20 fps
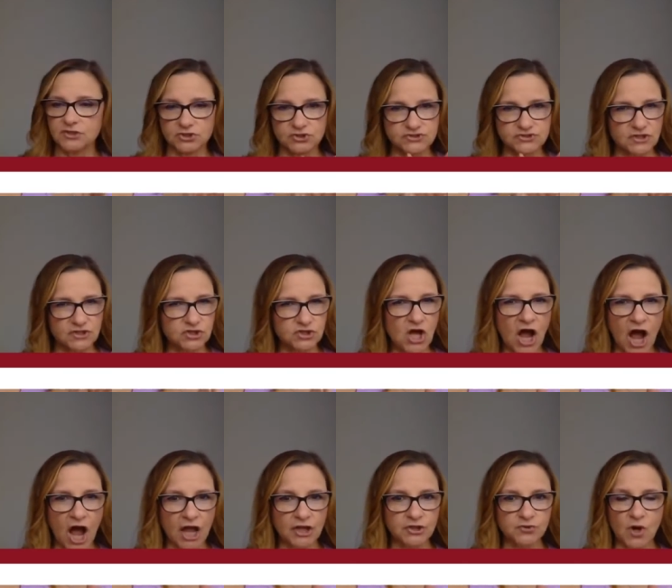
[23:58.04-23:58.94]
there's a
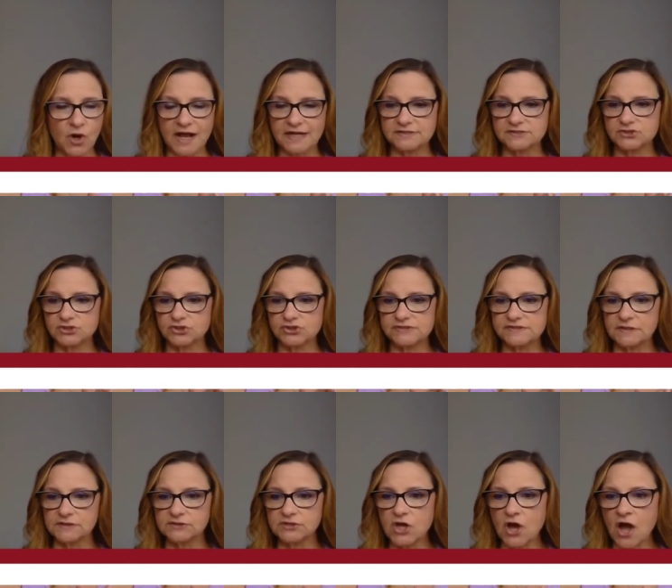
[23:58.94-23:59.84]
lot, you guys. There's
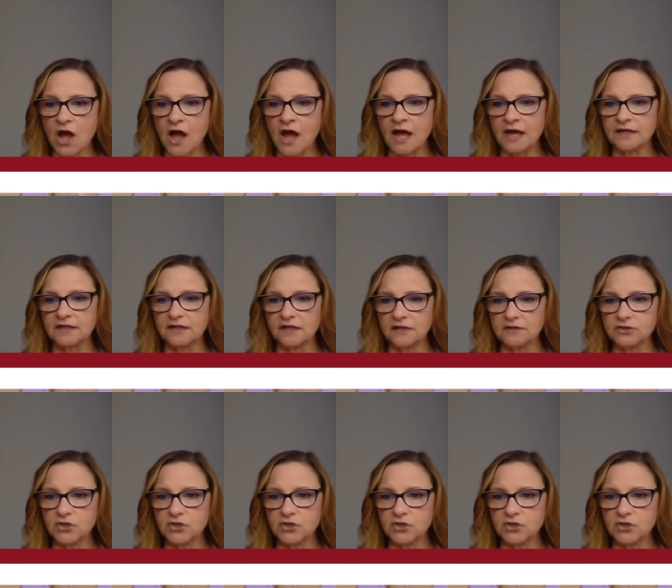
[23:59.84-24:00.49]
a lot.